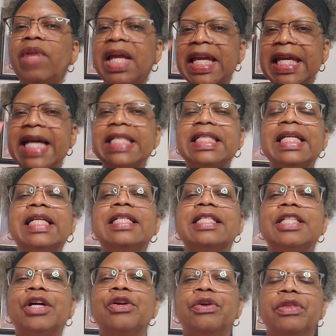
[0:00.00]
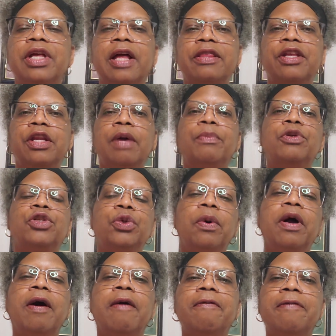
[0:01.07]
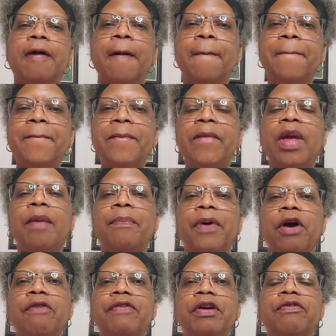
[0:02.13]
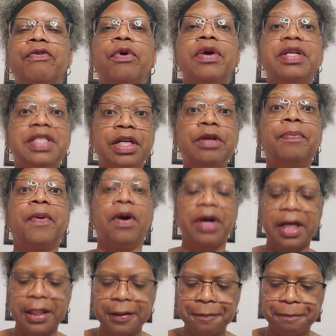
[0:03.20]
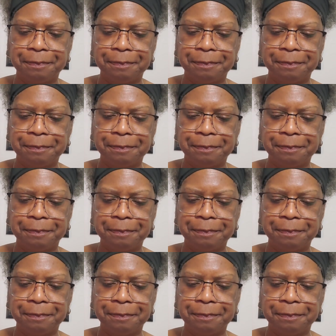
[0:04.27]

Yes, he considered the number 12 perfect for a dinner party.